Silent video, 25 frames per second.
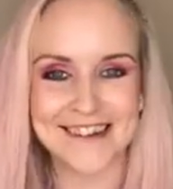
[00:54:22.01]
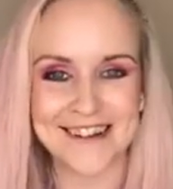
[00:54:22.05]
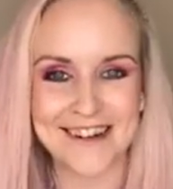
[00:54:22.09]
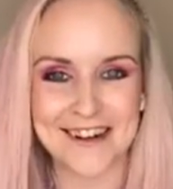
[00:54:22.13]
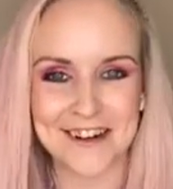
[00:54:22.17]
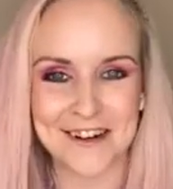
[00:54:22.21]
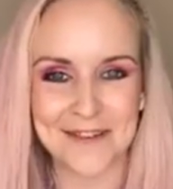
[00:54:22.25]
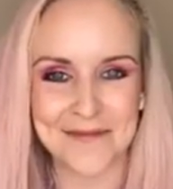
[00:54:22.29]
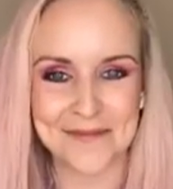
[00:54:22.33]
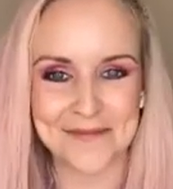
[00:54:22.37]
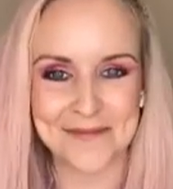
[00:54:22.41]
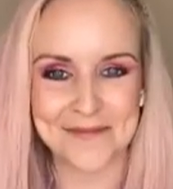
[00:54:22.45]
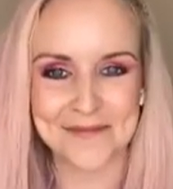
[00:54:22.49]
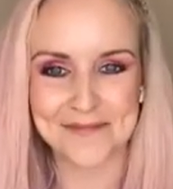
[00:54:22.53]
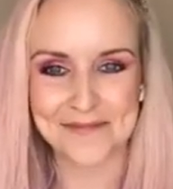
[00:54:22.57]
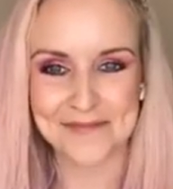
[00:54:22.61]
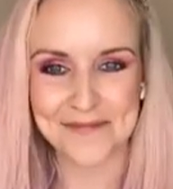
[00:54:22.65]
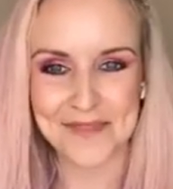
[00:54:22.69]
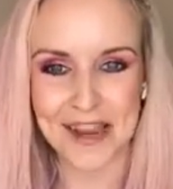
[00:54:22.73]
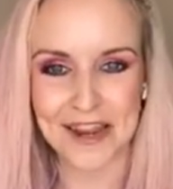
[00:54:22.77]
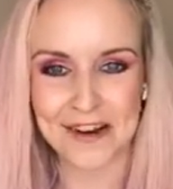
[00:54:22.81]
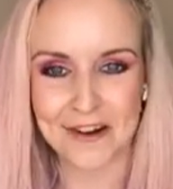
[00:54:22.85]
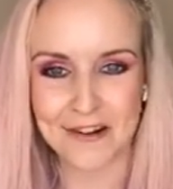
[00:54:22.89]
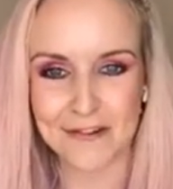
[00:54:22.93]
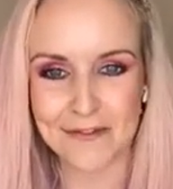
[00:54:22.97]

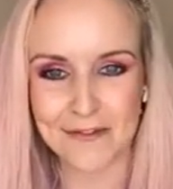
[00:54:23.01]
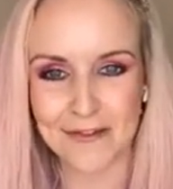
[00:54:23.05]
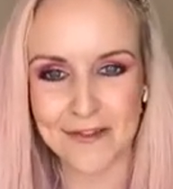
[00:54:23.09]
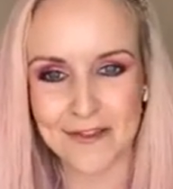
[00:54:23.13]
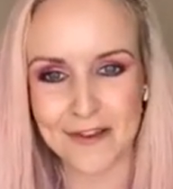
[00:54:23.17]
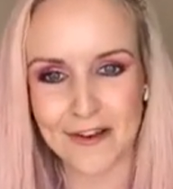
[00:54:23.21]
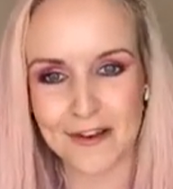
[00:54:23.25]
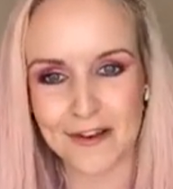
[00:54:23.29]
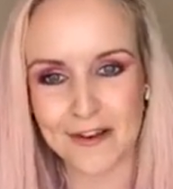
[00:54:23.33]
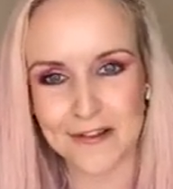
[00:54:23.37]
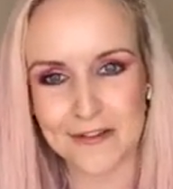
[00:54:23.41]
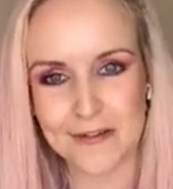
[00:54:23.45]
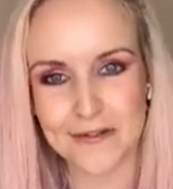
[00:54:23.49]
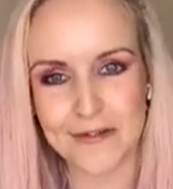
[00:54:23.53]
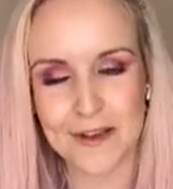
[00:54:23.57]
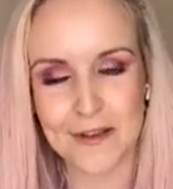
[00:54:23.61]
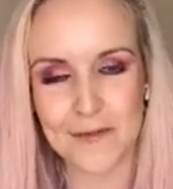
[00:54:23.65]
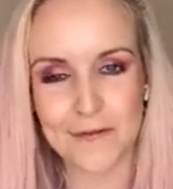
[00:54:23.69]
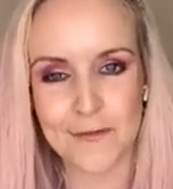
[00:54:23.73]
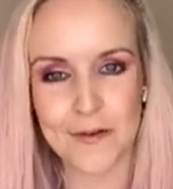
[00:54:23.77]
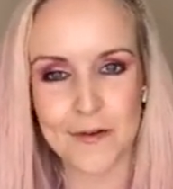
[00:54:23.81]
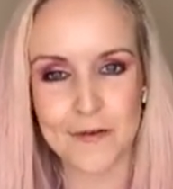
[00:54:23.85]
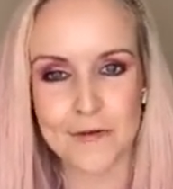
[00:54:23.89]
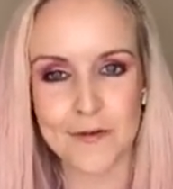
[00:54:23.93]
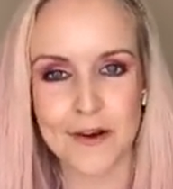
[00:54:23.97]
And I'll also,
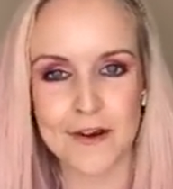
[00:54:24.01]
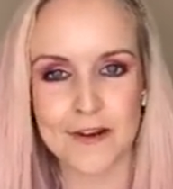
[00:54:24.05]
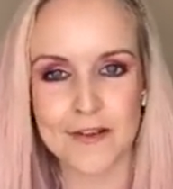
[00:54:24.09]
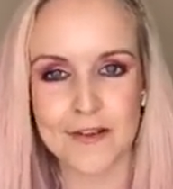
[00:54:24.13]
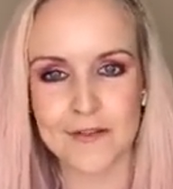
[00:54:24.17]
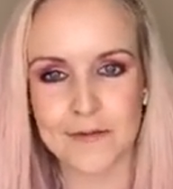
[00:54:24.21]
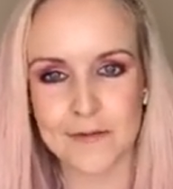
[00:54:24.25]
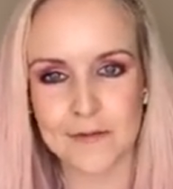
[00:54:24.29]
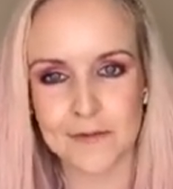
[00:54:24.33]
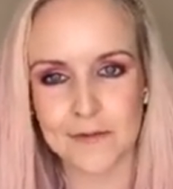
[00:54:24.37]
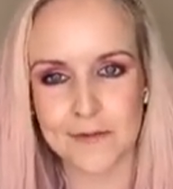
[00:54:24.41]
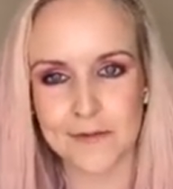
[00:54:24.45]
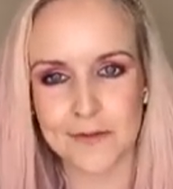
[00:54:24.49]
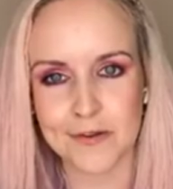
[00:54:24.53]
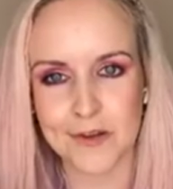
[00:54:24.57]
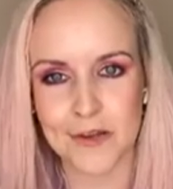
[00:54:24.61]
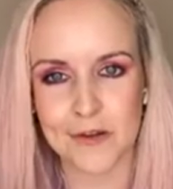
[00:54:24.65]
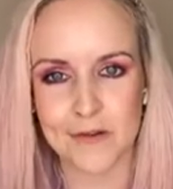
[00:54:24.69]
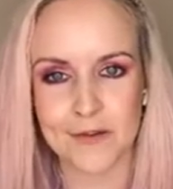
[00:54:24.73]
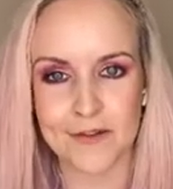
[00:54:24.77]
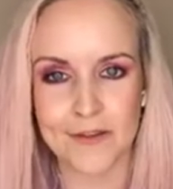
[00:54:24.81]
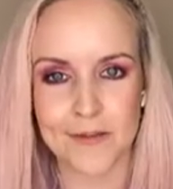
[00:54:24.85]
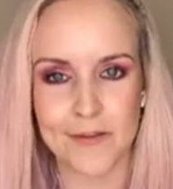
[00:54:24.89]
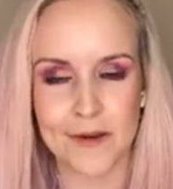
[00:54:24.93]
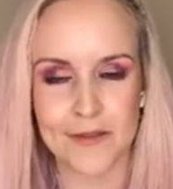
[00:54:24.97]
if you guys are
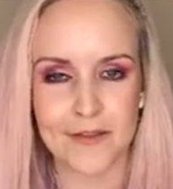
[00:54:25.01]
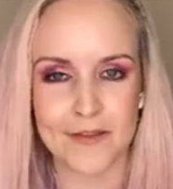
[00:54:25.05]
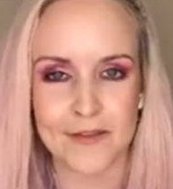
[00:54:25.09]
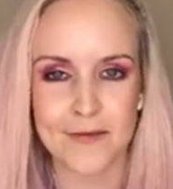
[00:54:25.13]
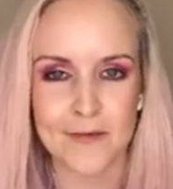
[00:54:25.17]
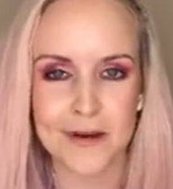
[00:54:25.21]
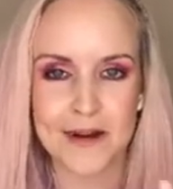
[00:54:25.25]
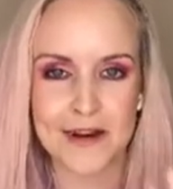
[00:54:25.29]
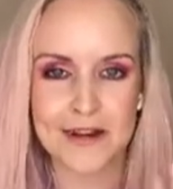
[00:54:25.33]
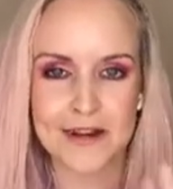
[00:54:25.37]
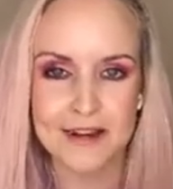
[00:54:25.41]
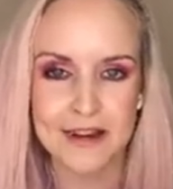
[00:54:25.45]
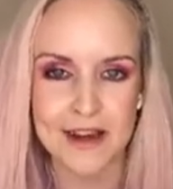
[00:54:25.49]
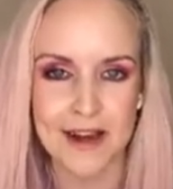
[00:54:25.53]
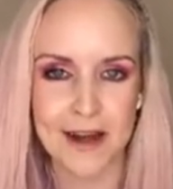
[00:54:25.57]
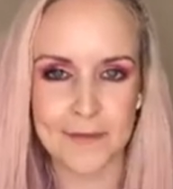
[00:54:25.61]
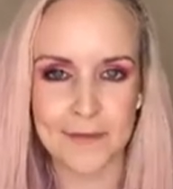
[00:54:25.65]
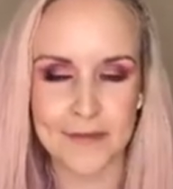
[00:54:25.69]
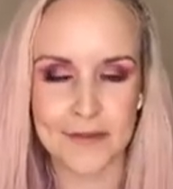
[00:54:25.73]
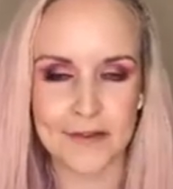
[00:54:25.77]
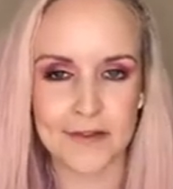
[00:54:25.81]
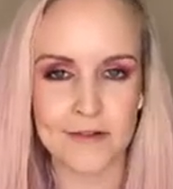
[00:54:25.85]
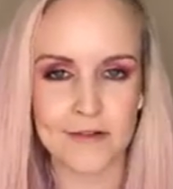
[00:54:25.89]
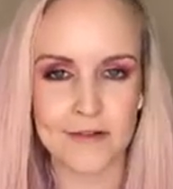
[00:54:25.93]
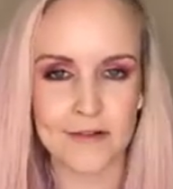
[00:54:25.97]
curious about the suede
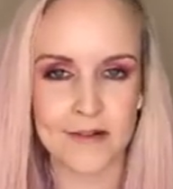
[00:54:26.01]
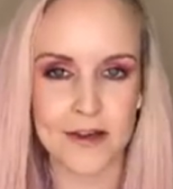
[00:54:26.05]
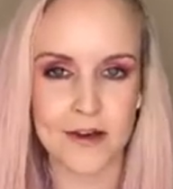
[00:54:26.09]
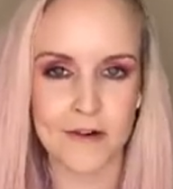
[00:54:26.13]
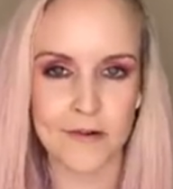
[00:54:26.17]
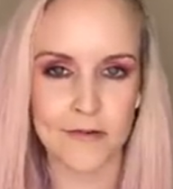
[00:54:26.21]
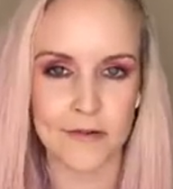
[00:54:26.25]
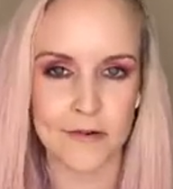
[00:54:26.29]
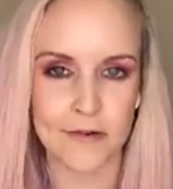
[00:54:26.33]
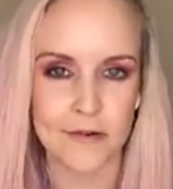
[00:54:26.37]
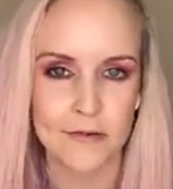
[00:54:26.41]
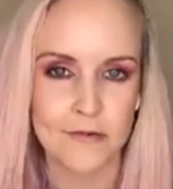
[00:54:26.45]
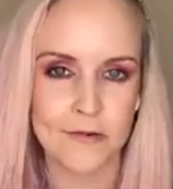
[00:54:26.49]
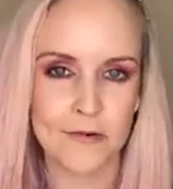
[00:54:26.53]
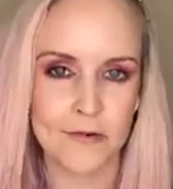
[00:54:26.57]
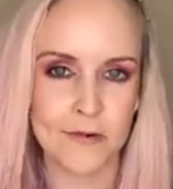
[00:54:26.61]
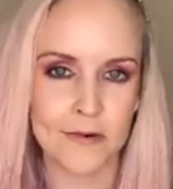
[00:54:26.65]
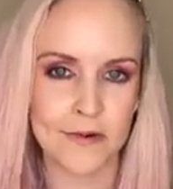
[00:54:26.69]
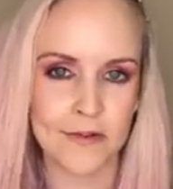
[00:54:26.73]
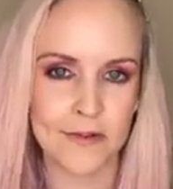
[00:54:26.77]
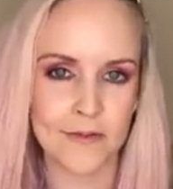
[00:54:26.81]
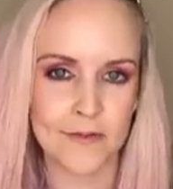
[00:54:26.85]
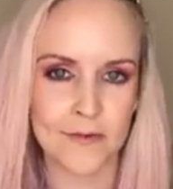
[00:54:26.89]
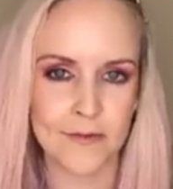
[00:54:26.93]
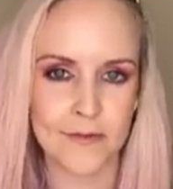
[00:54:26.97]
caps that you can get, or the cork
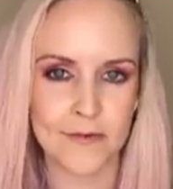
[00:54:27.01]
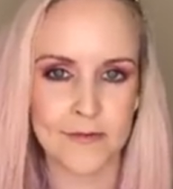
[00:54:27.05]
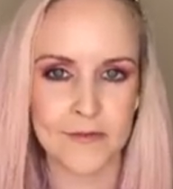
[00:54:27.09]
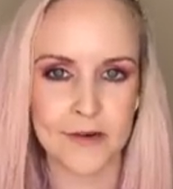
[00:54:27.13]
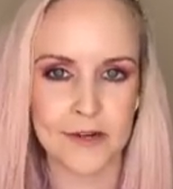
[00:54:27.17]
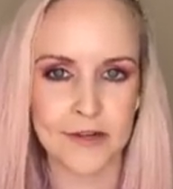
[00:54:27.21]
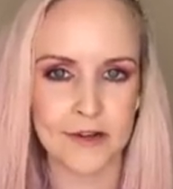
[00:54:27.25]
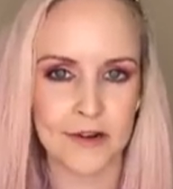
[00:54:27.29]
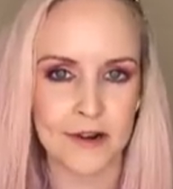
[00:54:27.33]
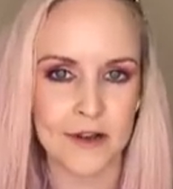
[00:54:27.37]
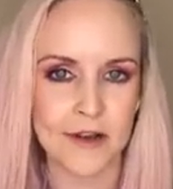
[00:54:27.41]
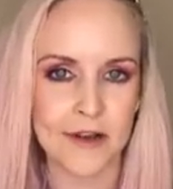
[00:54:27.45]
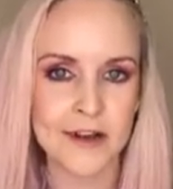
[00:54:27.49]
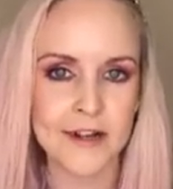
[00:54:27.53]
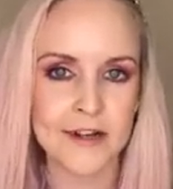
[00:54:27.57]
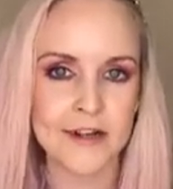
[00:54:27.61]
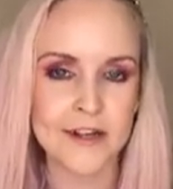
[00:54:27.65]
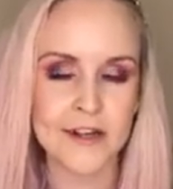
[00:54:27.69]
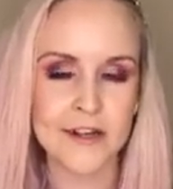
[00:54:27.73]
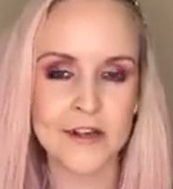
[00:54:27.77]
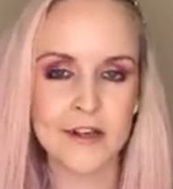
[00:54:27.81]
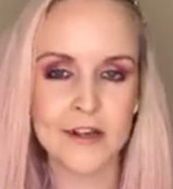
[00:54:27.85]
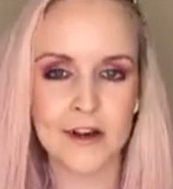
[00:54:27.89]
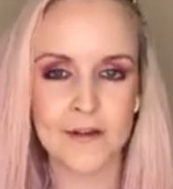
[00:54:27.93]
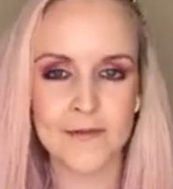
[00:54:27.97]
ones from Nikolai,
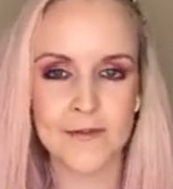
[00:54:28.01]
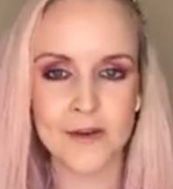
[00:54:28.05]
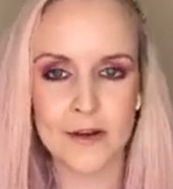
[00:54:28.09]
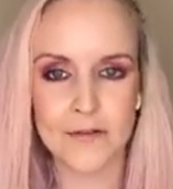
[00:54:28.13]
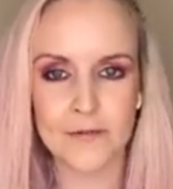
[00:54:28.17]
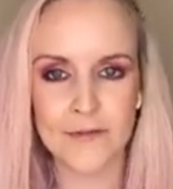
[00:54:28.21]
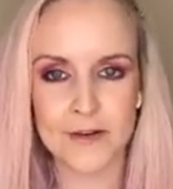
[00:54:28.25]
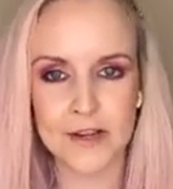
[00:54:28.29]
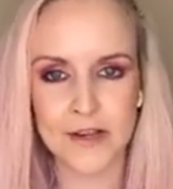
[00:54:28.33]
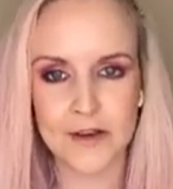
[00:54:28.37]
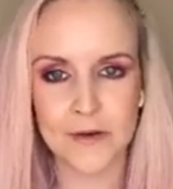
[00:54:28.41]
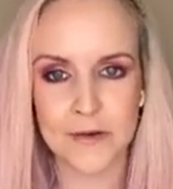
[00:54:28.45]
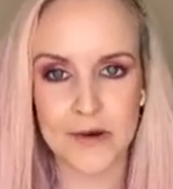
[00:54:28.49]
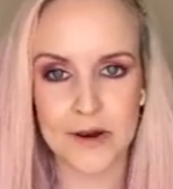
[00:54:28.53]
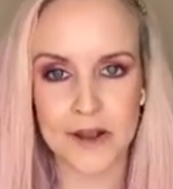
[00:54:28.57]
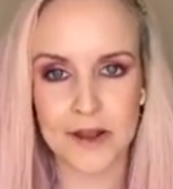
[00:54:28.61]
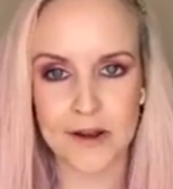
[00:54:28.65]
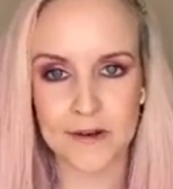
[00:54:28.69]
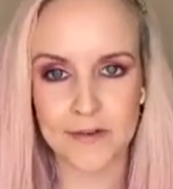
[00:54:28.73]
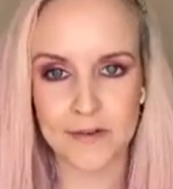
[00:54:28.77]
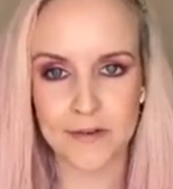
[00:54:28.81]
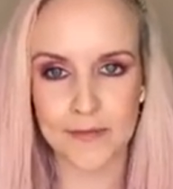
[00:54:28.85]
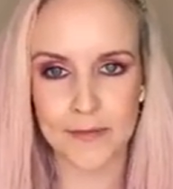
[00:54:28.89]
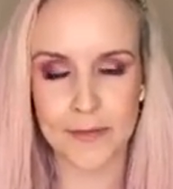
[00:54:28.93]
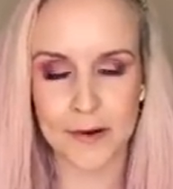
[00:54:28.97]
I've done a video on
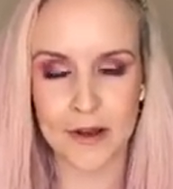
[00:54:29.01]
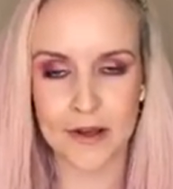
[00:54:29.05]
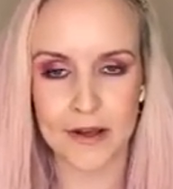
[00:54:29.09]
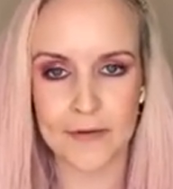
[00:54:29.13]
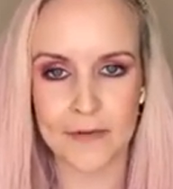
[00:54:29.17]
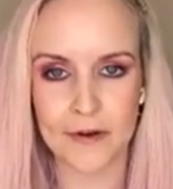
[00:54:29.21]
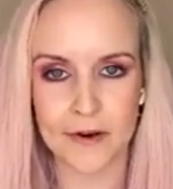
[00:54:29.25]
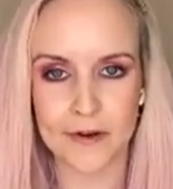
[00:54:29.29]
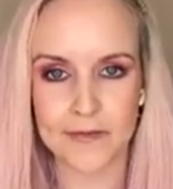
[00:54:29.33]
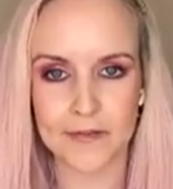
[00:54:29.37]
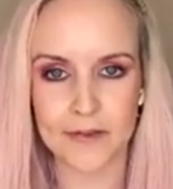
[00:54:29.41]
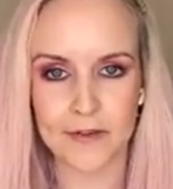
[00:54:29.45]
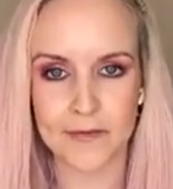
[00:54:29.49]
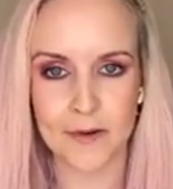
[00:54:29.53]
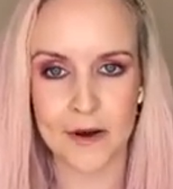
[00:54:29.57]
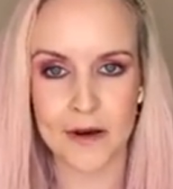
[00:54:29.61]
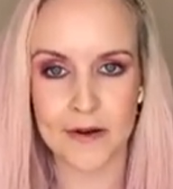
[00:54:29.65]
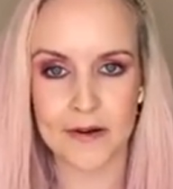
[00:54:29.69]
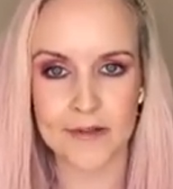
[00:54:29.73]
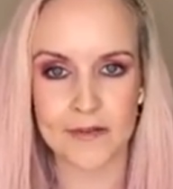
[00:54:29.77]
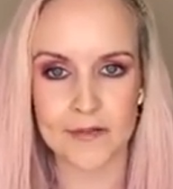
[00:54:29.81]
how to apply those as well.